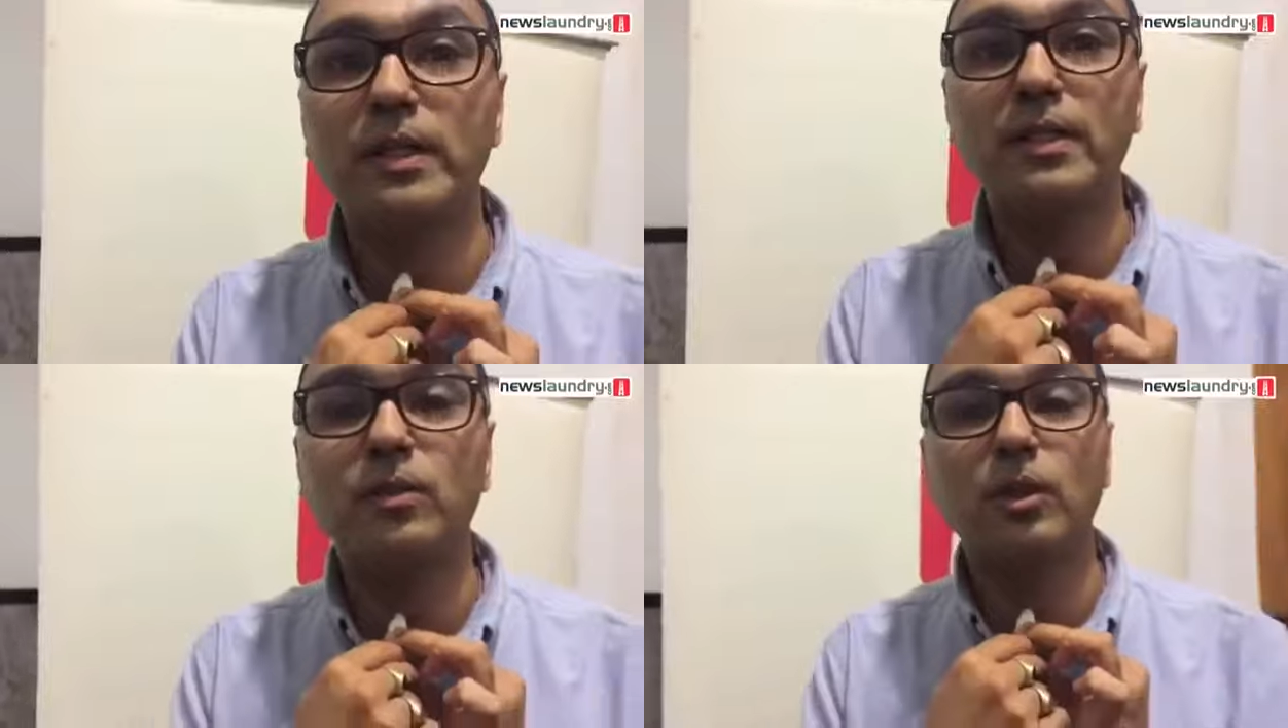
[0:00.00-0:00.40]

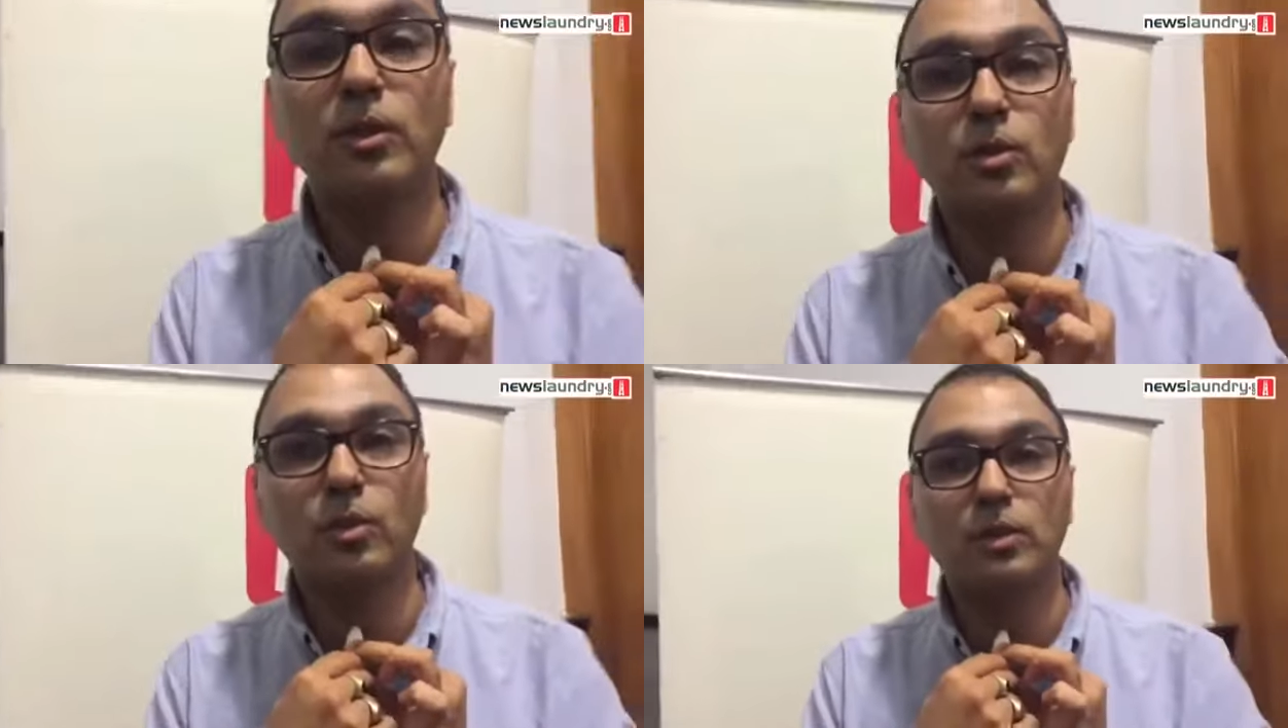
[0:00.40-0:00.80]
fit it into
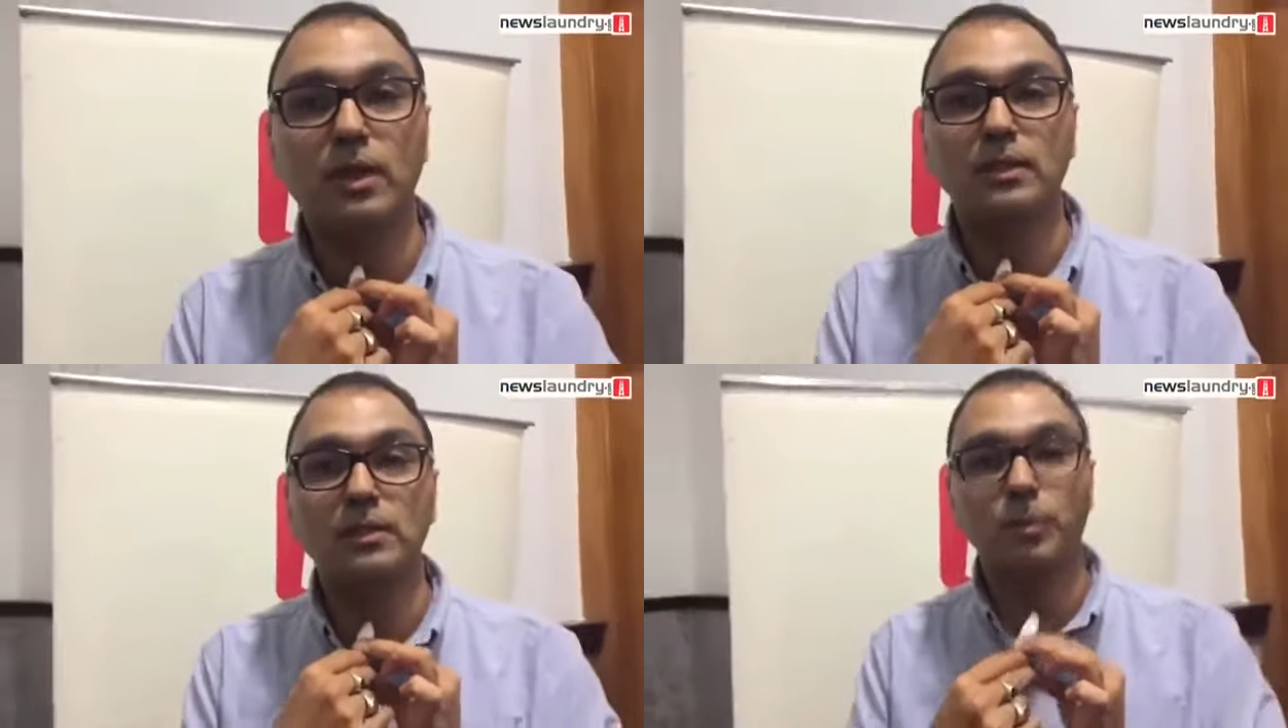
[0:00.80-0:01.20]
the
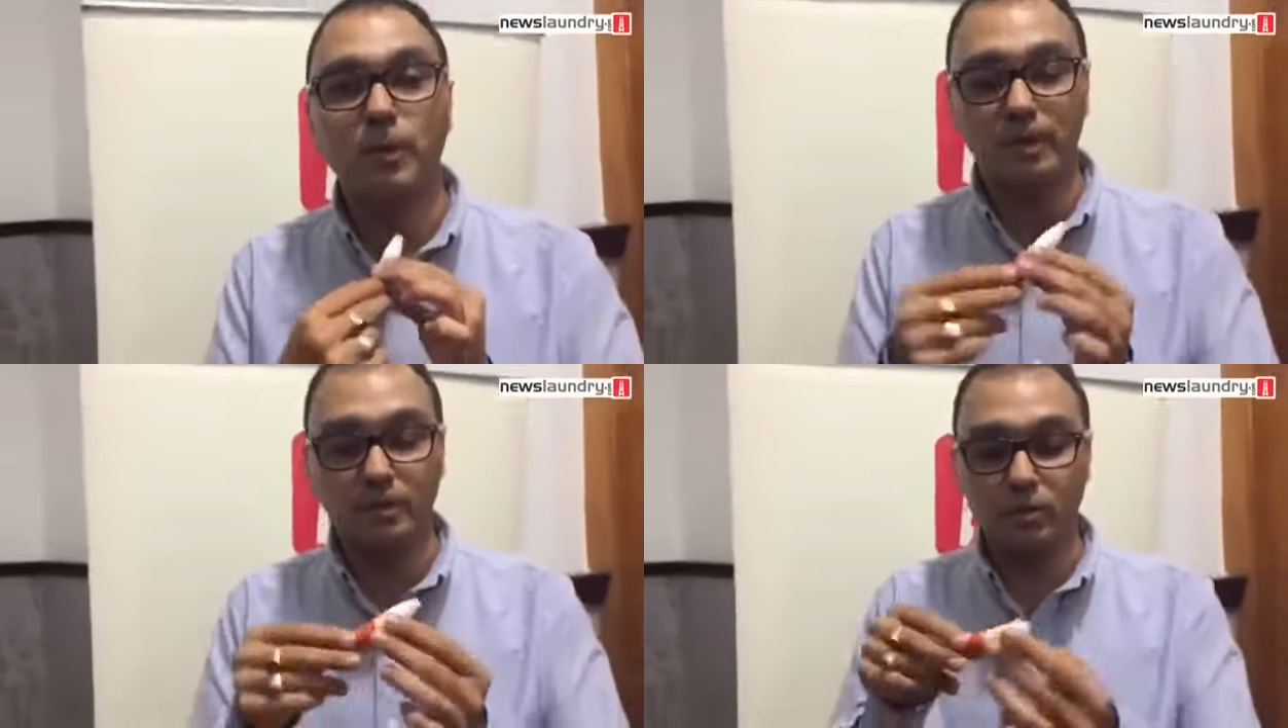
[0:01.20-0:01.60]
throat at this
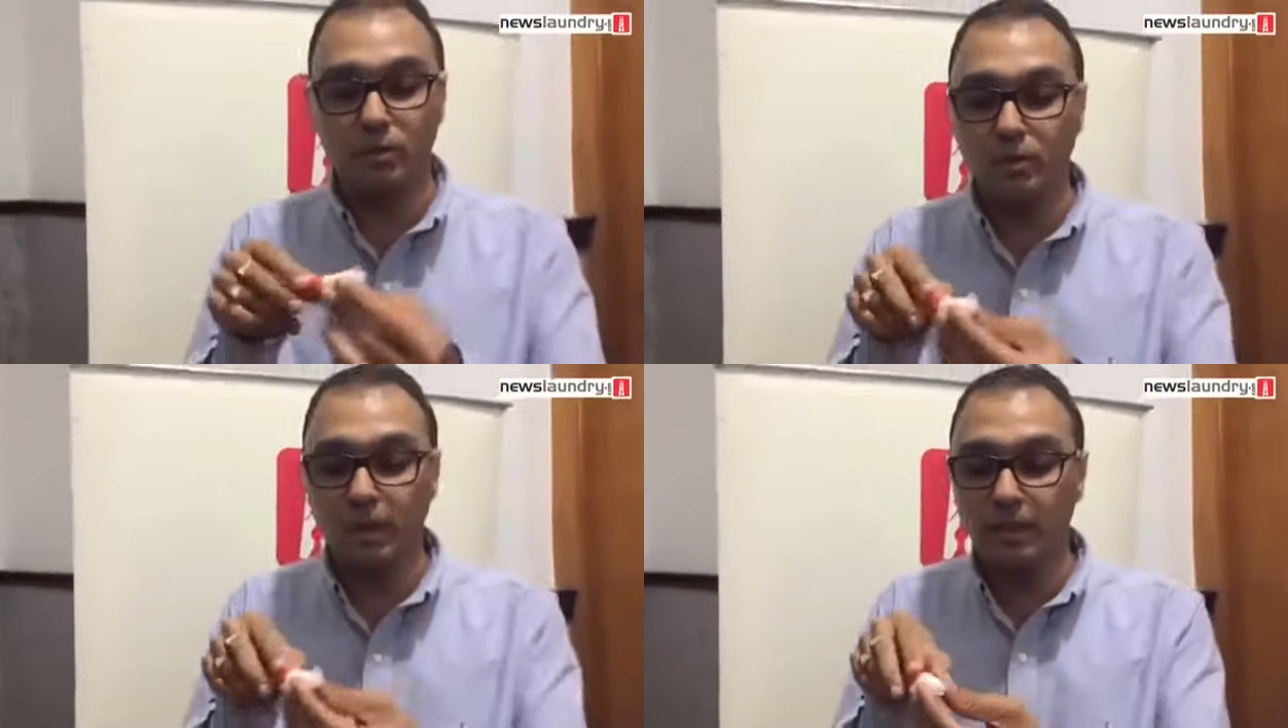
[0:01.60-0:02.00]
point.
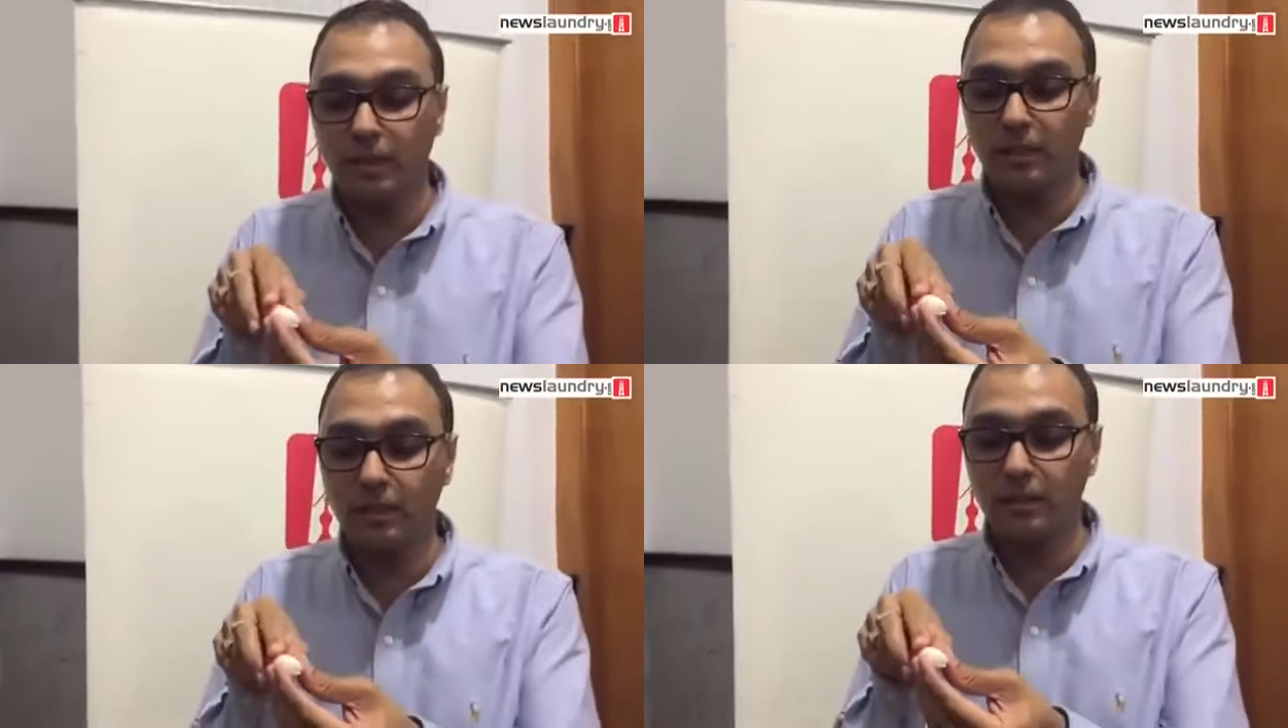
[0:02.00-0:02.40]
So you take
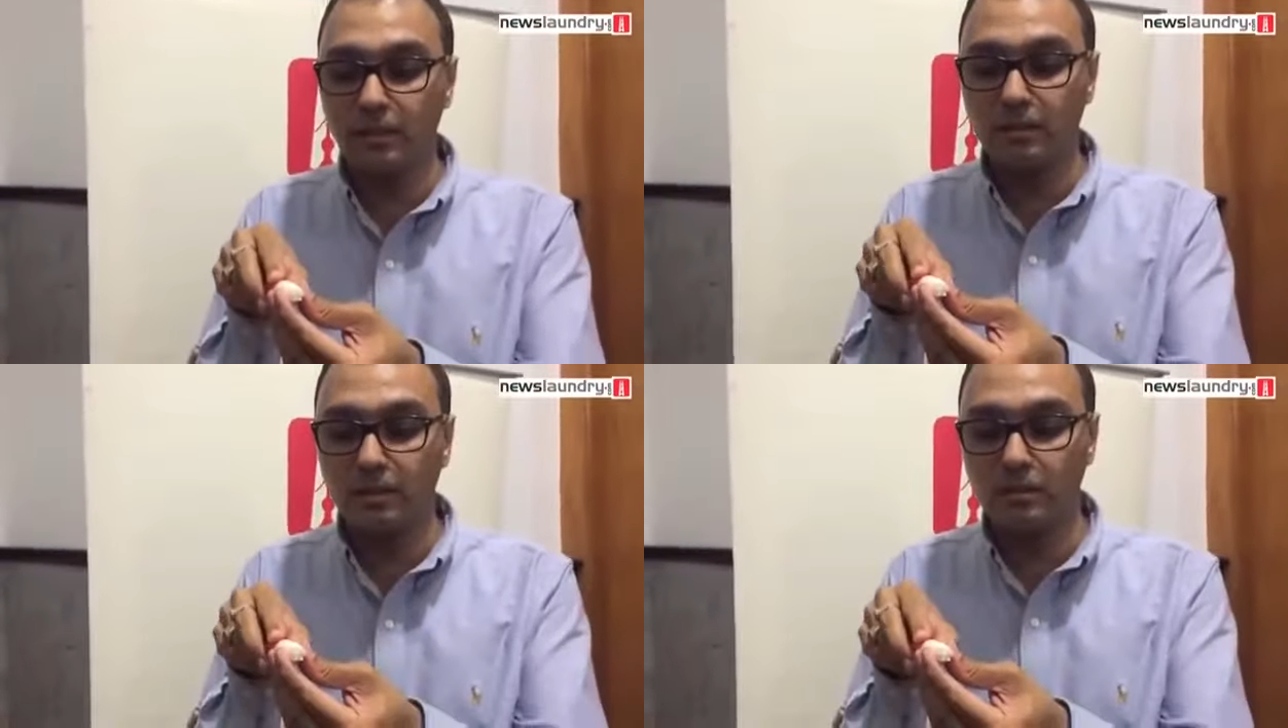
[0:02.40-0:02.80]
it in
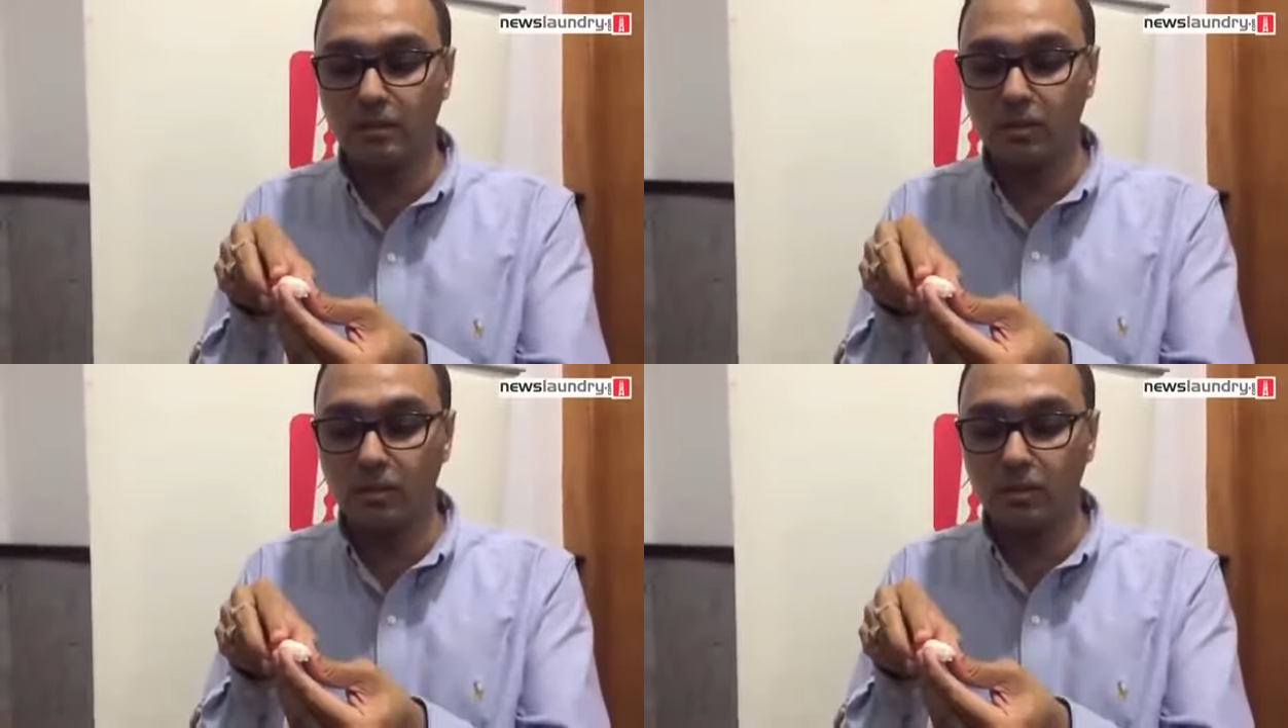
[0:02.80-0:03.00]
here and